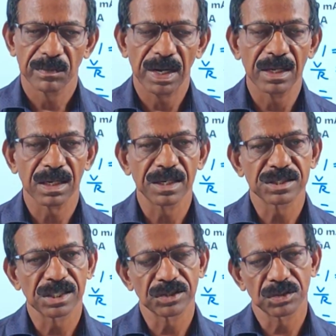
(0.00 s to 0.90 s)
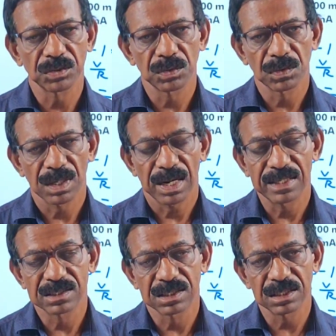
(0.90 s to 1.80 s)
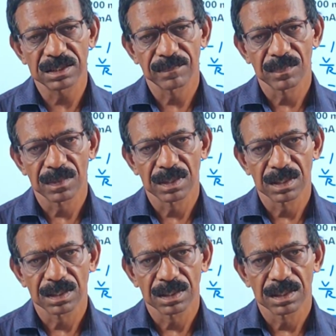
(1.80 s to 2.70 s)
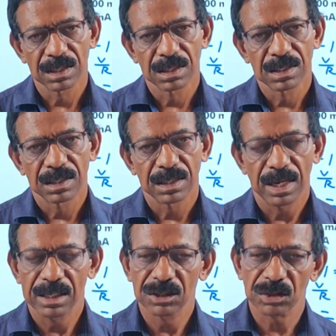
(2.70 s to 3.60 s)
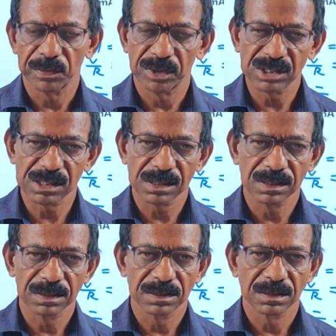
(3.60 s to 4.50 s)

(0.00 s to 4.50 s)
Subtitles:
by reaching to IC and robots